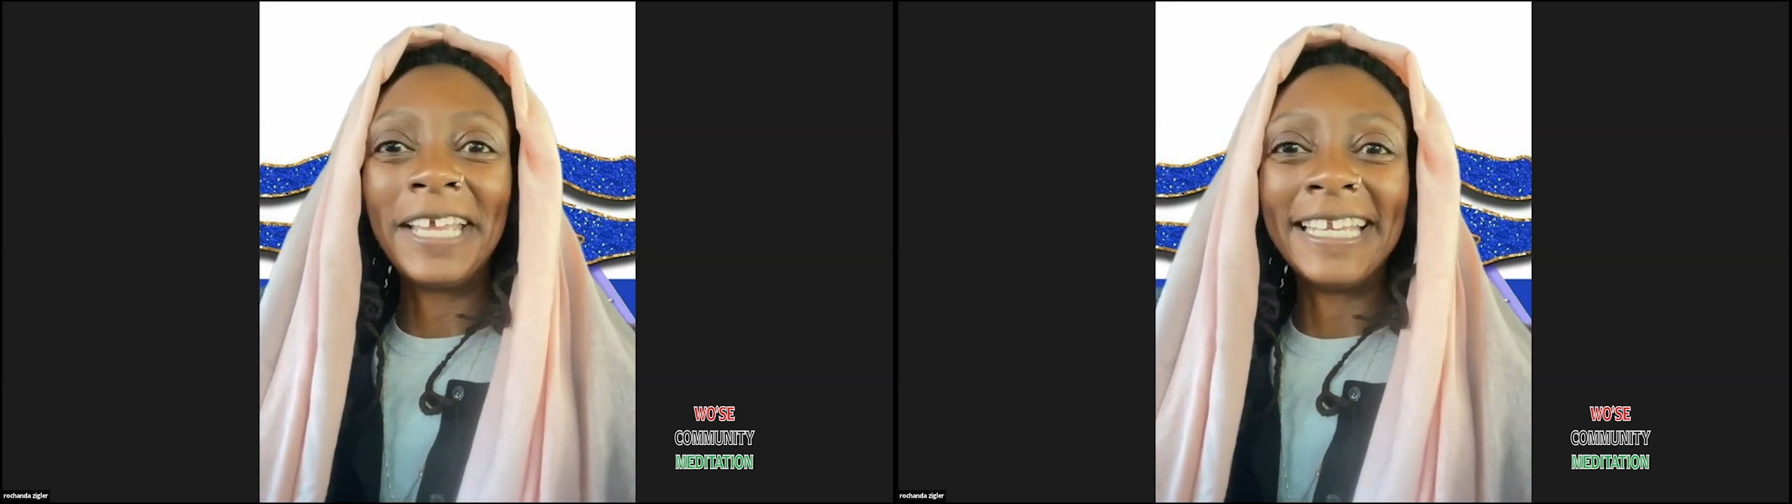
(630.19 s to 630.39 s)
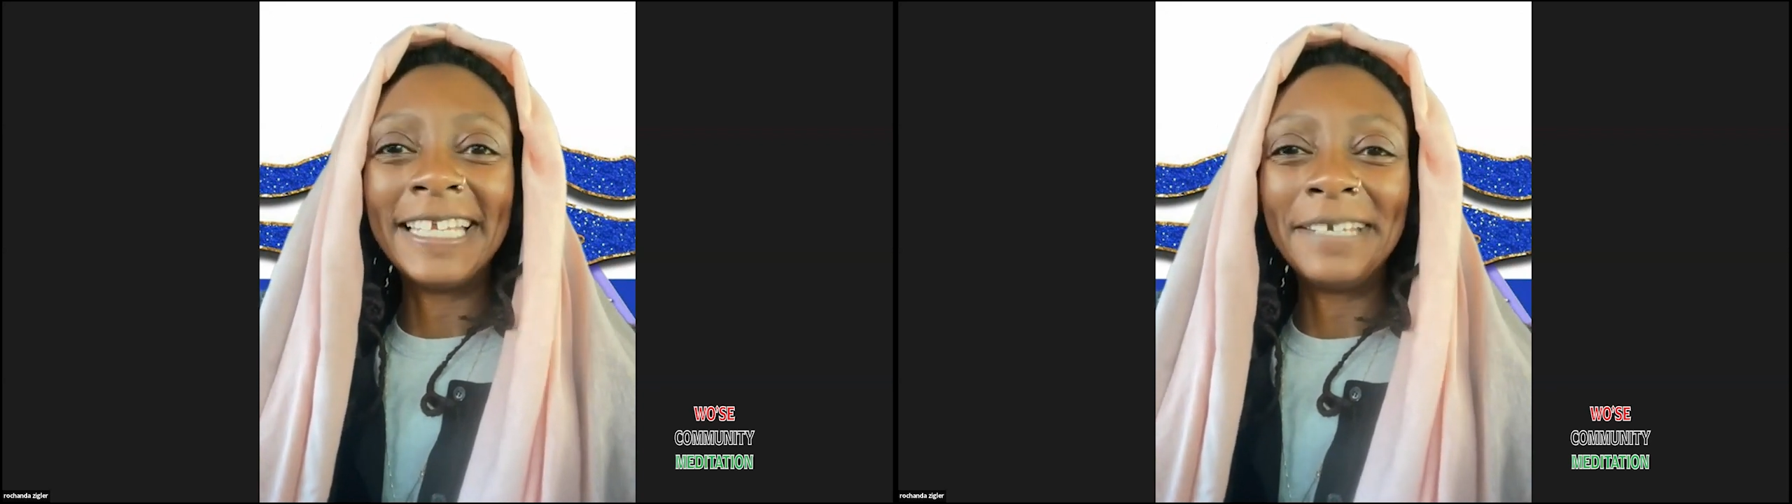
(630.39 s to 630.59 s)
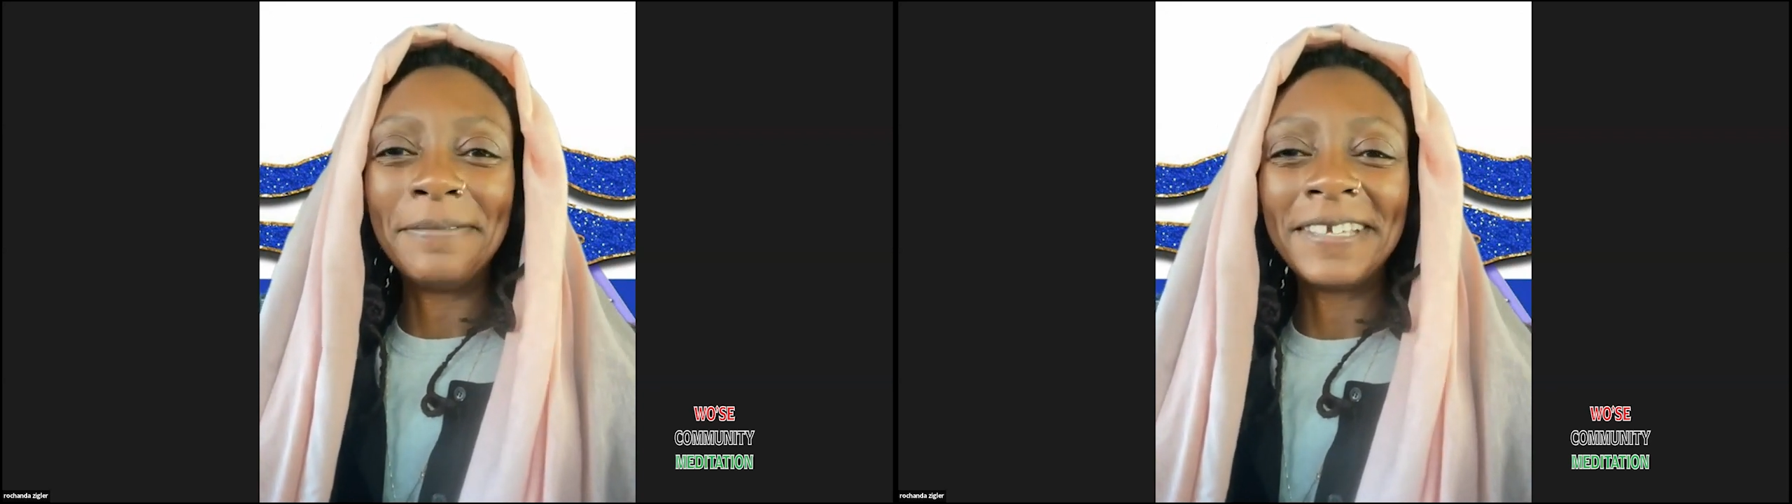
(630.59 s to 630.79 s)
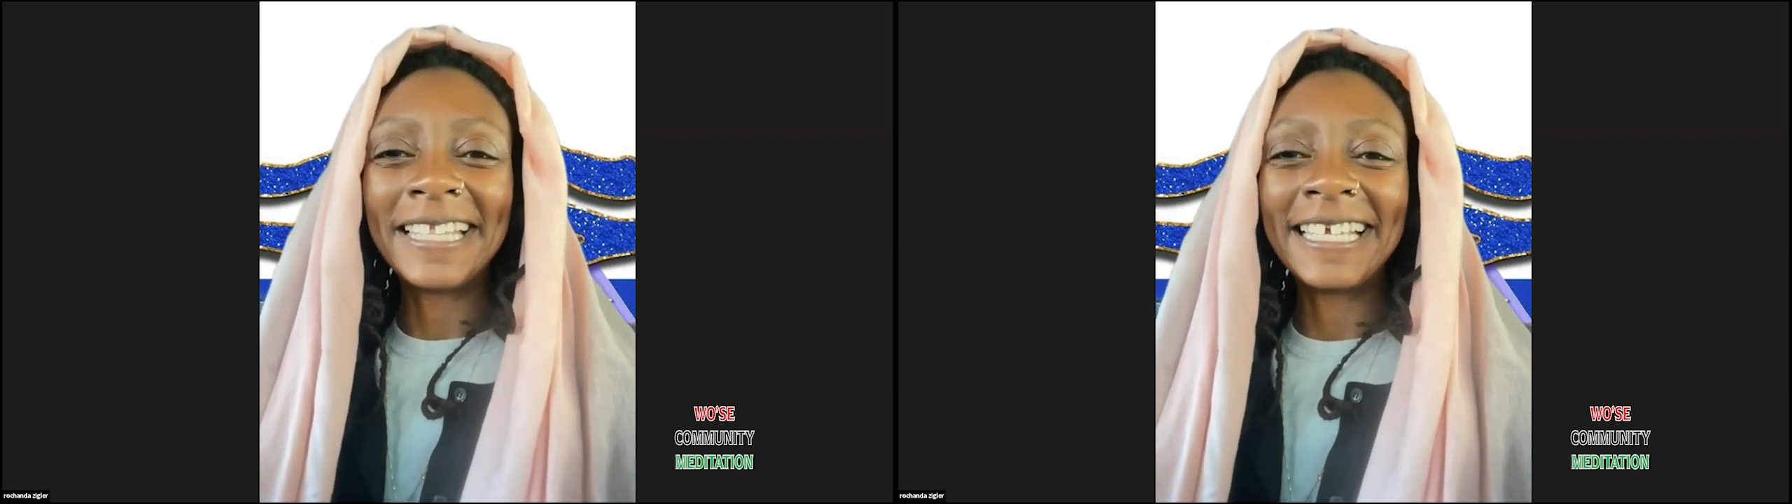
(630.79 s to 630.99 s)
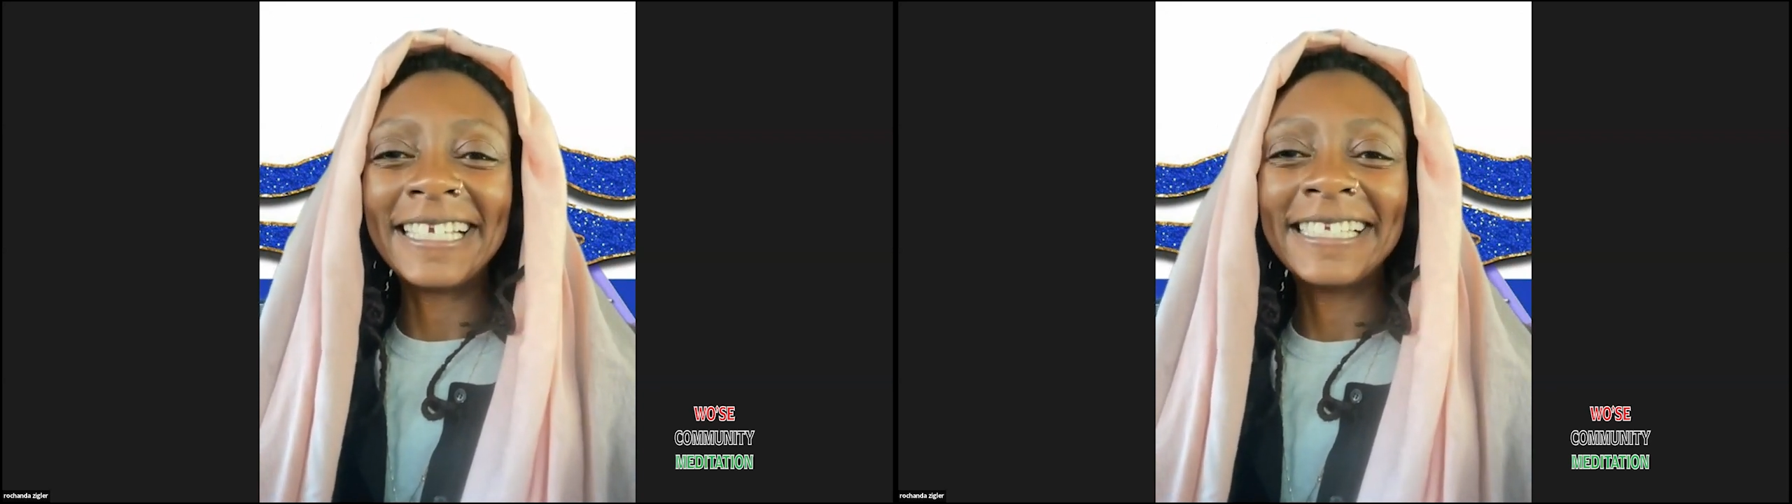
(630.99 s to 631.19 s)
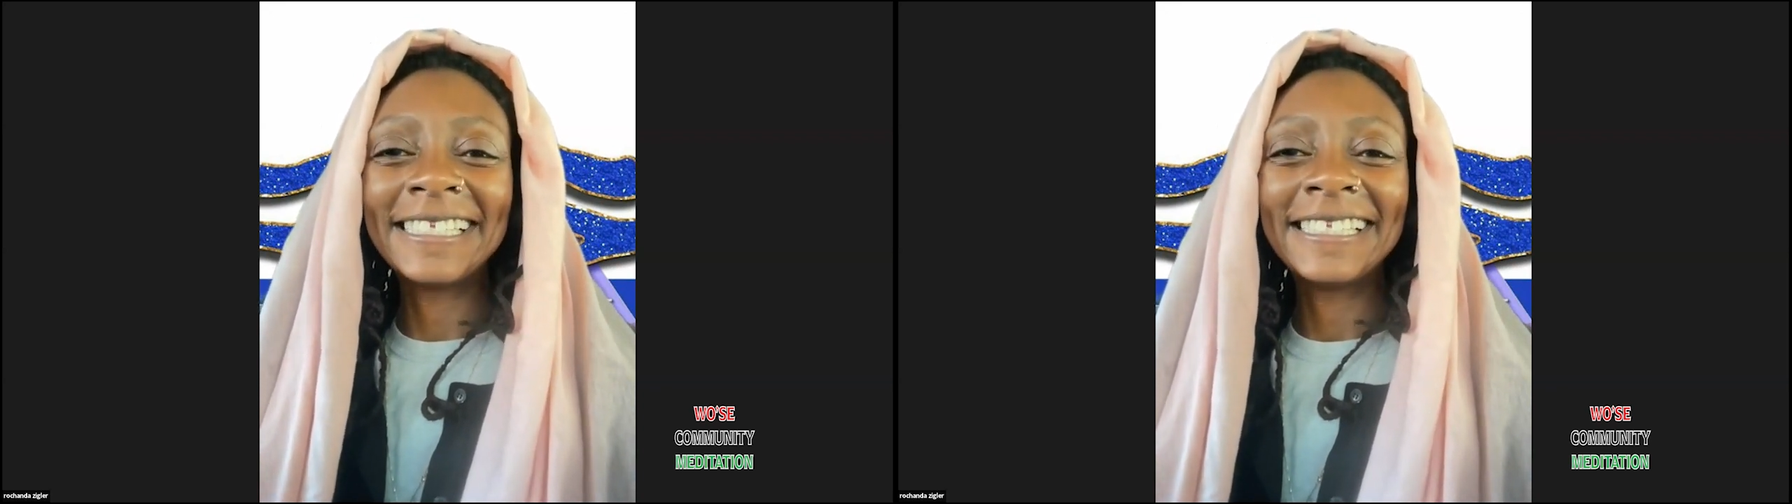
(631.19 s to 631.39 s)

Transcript: kidney breathing.